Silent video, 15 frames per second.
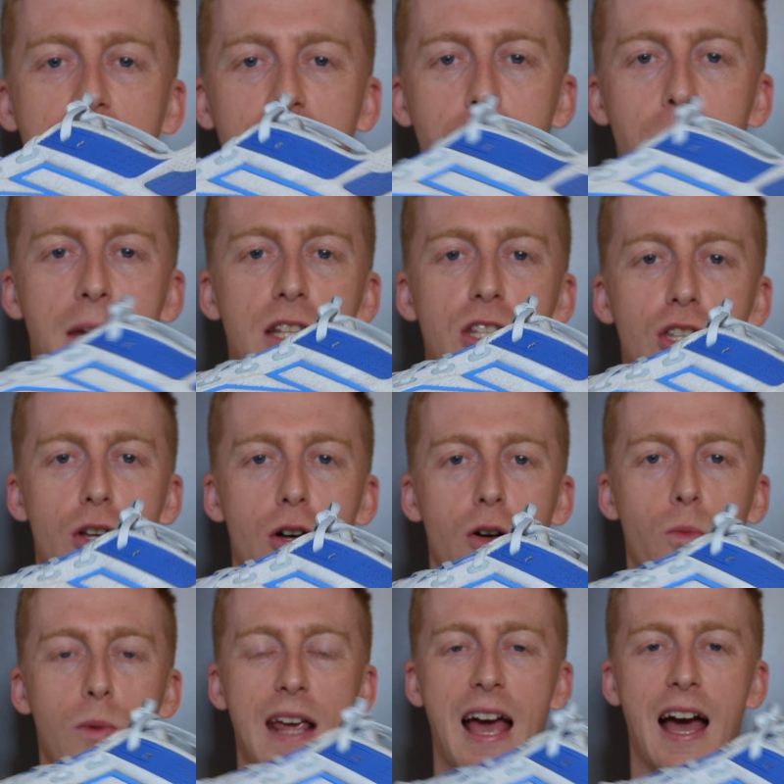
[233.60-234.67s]
at the
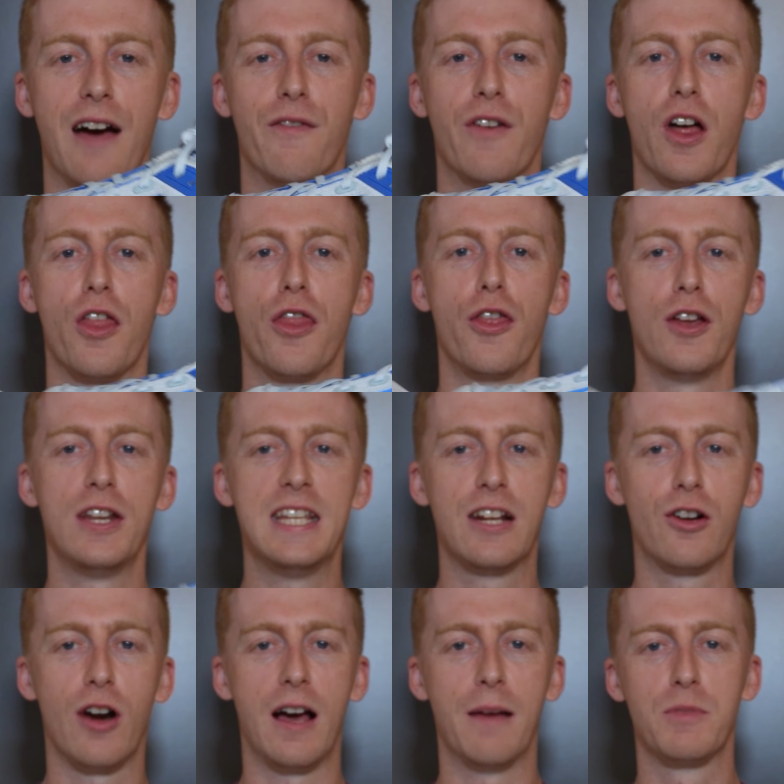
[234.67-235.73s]
midsole, we have 30
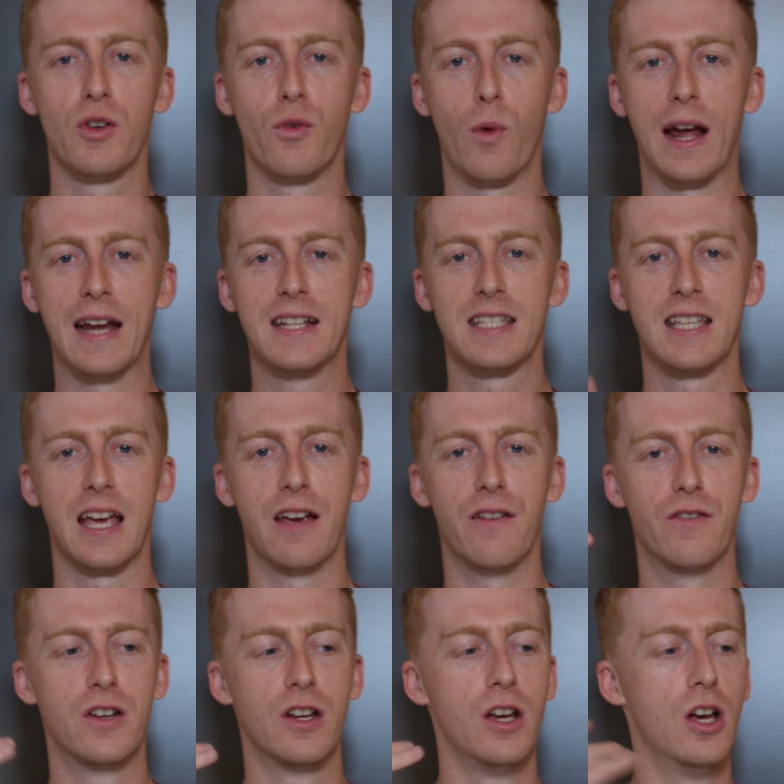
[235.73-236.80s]
grams of weight
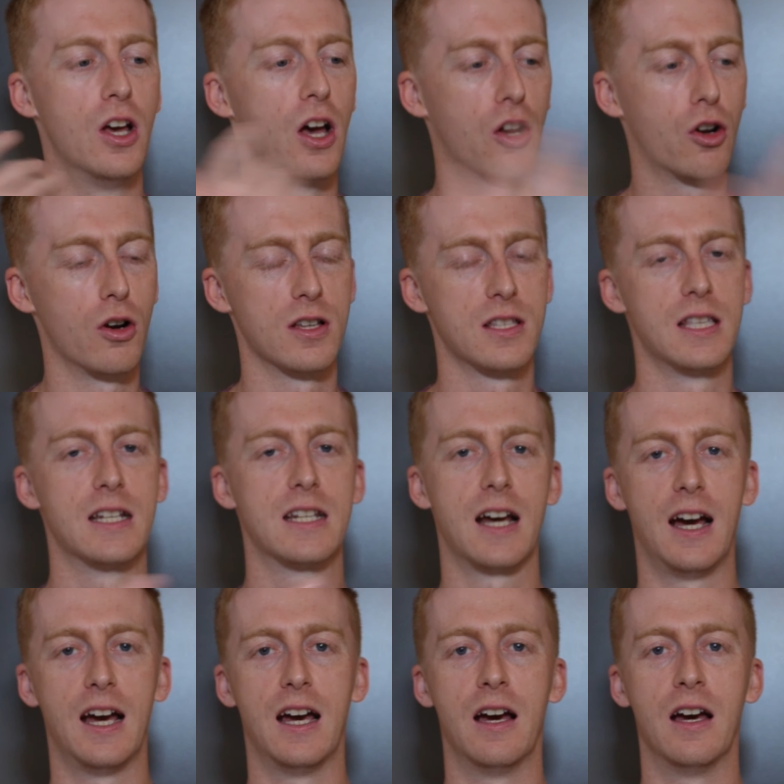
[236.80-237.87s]
saved across the
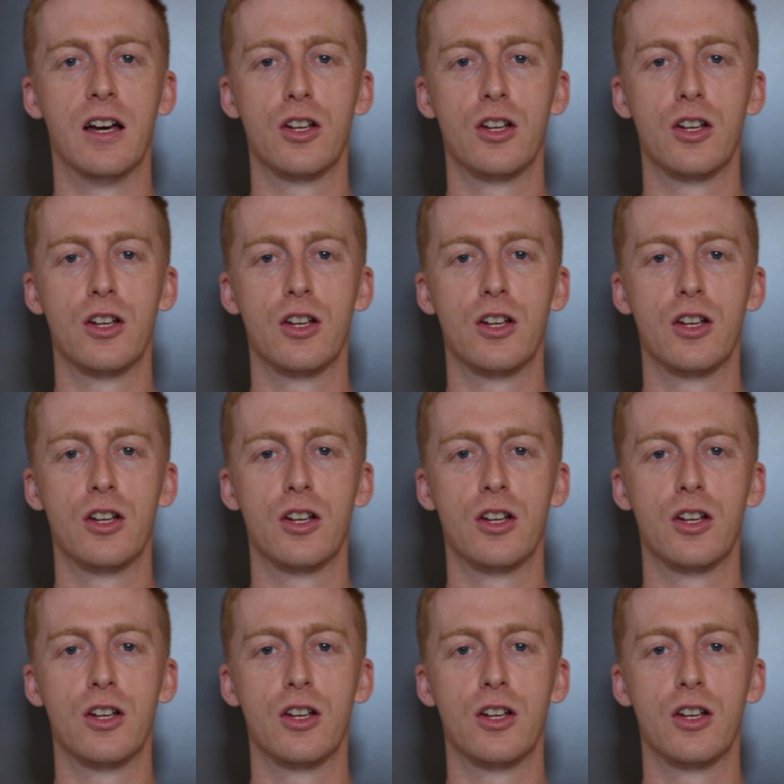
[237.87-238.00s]
entire